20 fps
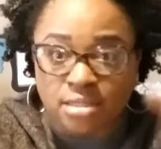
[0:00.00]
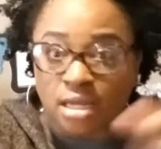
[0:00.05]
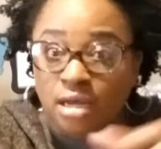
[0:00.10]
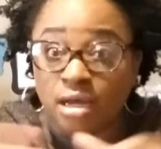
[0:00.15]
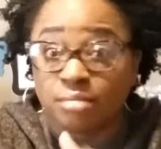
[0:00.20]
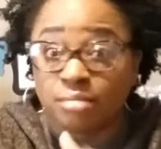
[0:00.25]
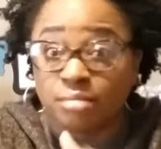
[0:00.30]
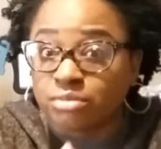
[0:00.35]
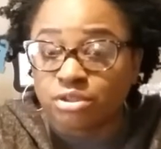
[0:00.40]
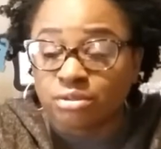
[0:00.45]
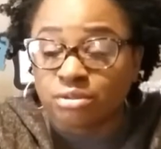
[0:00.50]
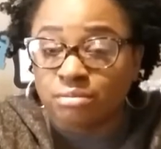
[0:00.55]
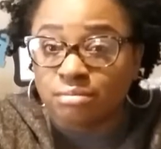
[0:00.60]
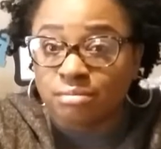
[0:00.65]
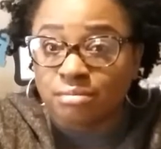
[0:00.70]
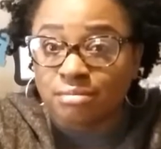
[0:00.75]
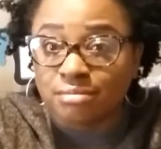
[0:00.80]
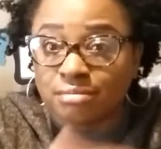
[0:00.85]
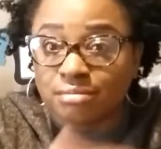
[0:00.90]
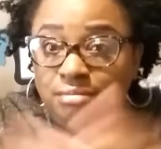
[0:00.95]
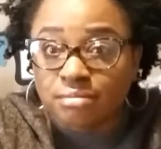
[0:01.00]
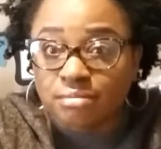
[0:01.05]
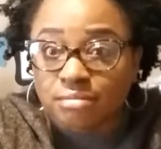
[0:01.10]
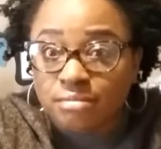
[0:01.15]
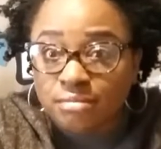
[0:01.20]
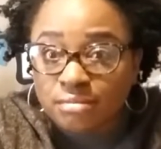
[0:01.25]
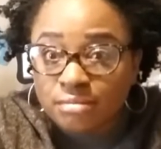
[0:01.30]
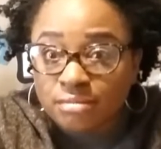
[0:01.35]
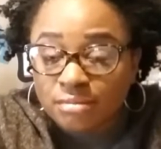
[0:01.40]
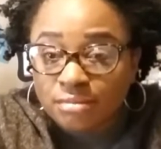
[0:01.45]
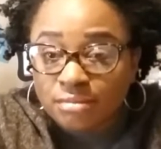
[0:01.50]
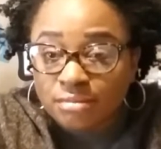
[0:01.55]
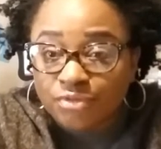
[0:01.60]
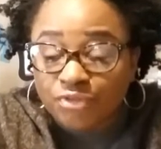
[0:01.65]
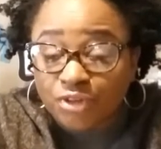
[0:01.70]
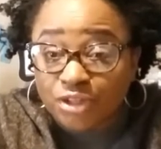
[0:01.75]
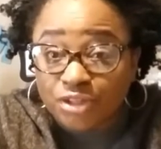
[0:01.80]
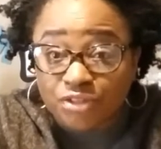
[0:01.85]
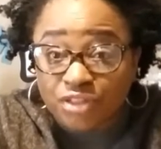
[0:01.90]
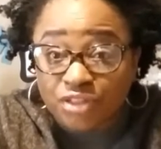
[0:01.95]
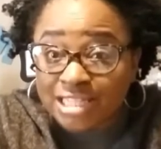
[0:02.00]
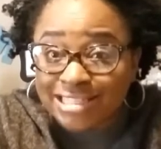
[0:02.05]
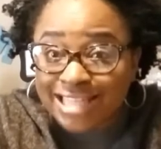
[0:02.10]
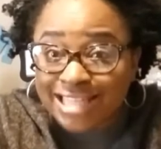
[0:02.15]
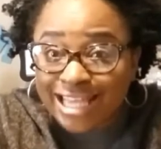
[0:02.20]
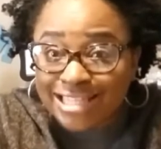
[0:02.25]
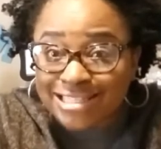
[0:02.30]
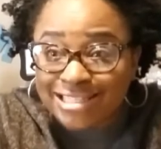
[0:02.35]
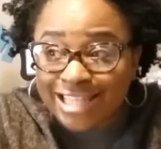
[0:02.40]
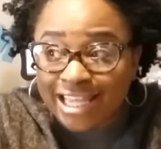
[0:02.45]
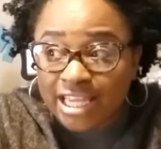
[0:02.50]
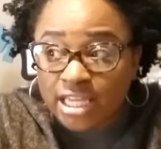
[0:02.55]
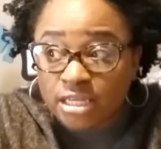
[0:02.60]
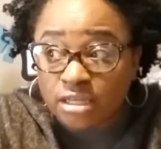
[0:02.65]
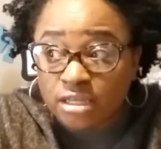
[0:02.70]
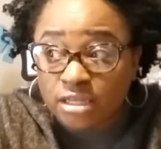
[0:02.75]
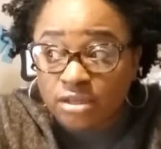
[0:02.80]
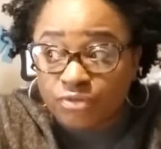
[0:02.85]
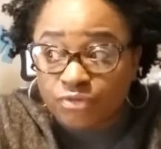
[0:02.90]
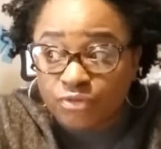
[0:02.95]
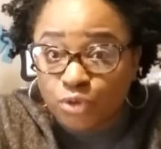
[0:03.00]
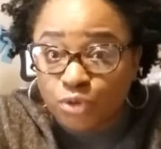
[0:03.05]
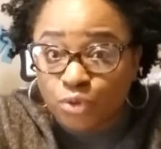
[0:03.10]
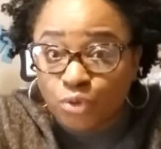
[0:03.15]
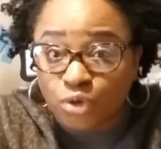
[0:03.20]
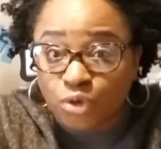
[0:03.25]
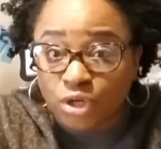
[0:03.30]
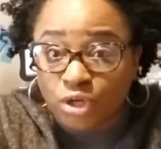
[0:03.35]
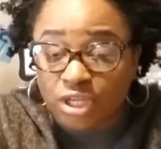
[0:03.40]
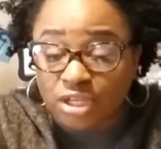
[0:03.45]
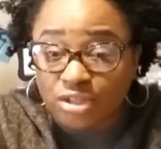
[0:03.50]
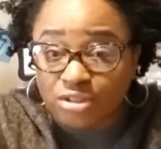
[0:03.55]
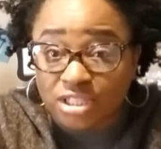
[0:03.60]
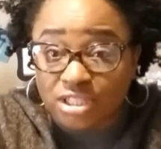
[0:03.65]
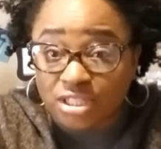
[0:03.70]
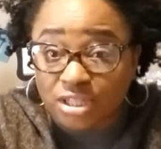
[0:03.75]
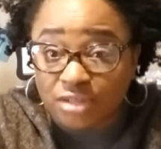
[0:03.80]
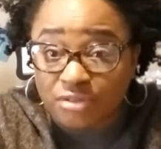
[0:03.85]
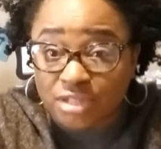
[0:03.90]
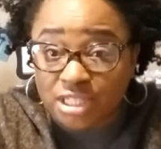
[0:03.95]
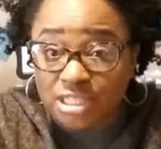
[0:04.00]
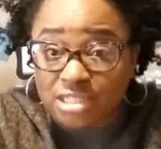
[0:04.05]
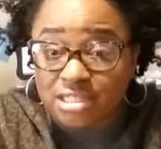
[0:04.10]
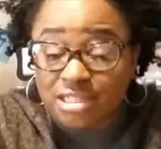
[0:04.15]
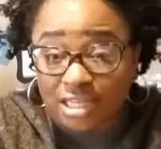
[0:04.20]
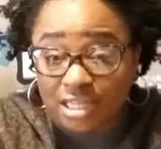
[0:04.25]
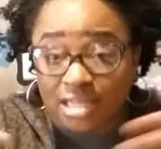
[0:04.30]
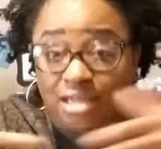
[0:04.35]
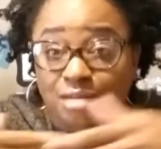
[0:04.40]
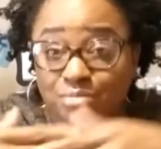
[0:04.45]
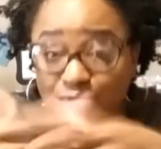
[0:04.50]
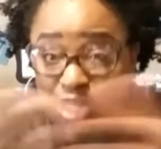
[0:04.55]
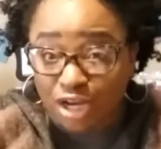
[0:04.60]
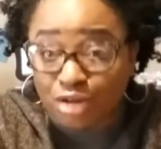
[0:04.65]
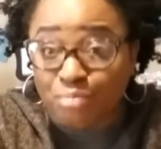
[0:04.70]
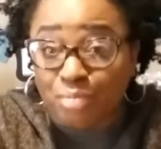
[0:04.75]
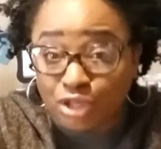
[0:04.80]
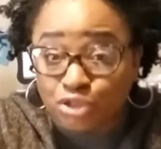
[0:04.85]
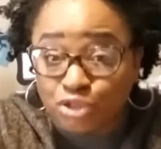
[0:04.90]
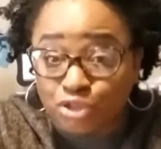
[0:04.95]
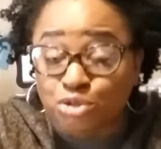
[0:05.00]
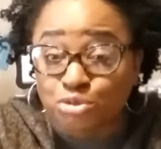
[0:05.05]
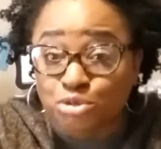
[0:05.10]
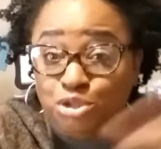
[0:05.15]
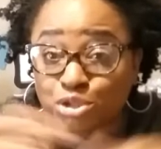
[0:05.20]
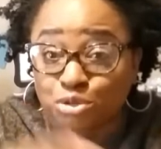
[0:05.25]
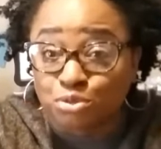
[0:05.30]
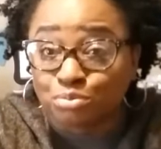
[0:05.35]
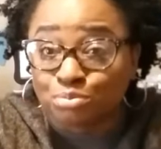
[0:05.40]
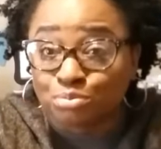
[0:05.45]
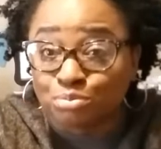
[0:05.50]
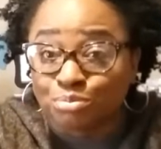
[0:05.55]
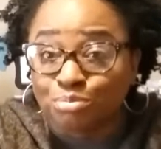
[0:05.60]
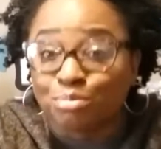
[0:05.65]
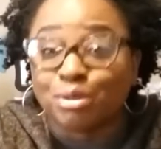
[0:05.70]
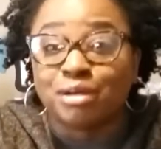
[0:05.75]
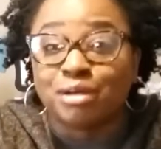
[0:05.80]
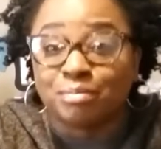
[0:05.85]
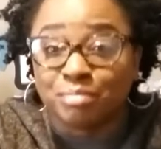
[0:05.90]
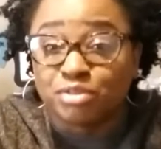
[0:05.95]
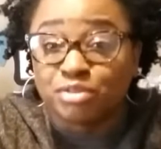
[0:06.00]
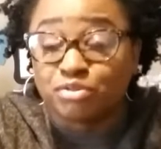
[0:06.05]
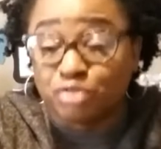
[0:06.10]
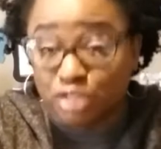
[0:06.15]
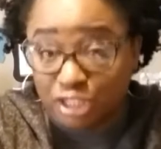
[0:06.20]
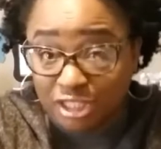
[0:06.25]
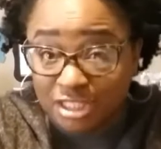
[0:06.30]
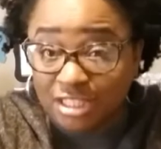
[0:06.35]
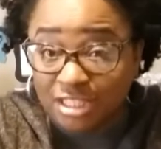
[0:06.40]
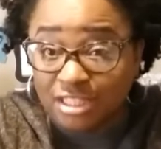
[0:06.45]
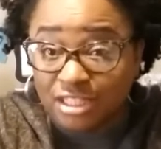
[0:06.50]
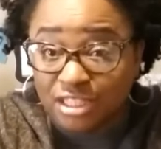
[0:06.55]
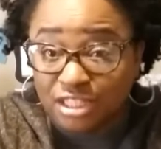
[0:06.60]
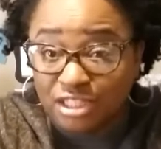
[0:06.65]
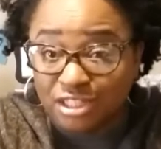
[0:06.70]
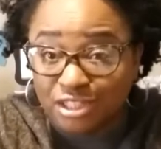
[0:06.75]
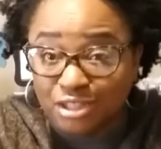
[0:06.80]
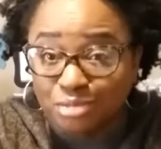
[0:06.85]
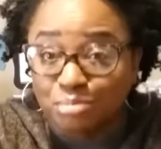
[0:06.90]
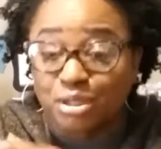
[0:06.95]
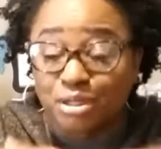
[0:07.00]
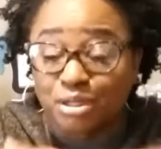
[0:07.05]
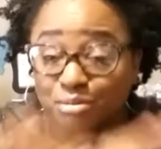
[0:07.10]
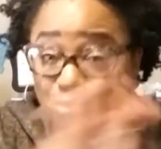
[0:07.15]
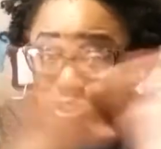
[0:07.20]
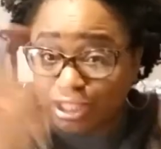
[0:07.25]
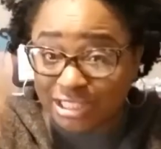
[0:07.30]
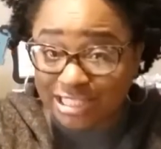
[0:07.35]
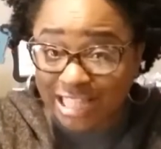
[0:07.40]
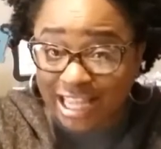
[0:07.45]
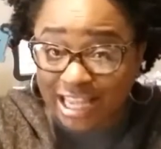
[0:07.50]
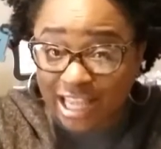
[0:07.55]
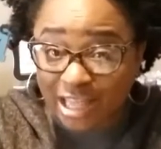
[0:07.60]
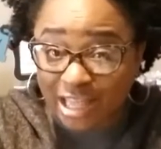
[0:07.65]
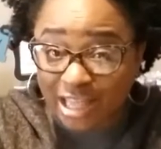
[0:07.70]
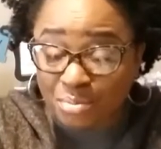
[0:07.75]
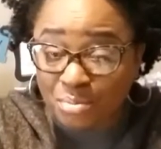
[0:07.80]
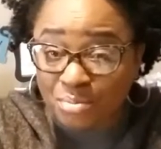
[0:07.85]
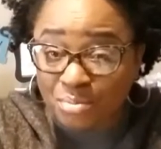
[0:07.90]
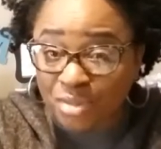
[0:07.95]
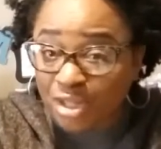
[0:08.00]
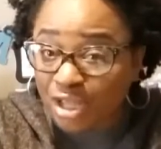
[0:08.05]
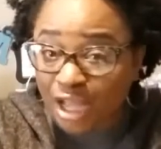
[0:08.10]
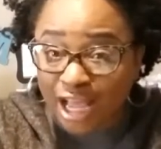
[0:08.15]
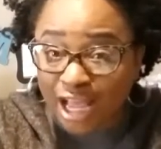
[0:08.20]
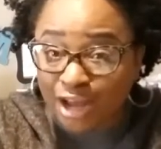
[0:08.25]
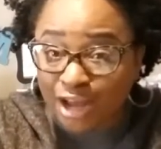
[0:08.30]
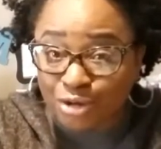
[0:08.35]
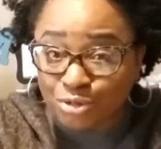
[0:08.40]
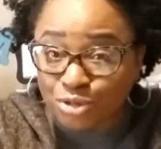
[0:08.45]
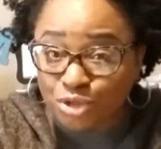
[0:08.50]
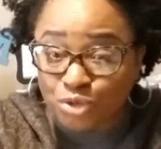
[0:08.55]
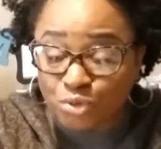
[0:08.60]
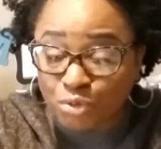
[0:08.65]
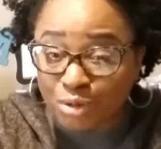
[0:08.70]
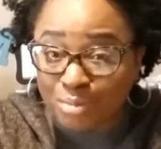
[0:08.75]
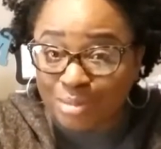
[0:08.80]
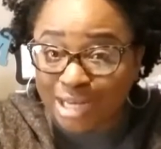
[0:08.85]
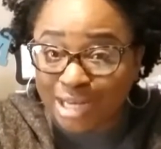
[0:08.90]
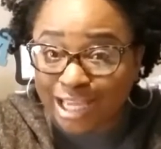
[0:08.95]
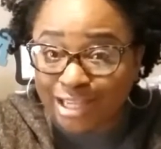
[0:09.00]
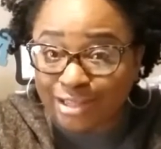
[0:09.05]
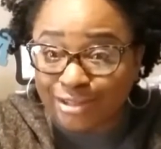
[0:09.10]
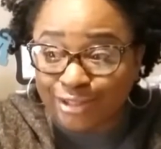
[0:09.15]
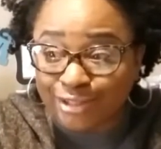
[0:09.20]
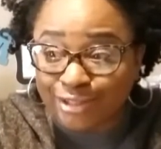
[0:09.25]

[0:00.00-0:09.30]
um, for the things I say. If you are guilty of this, then I'm talking about you too. But Miss V still love you, but I'm just saying. I don't discriminate.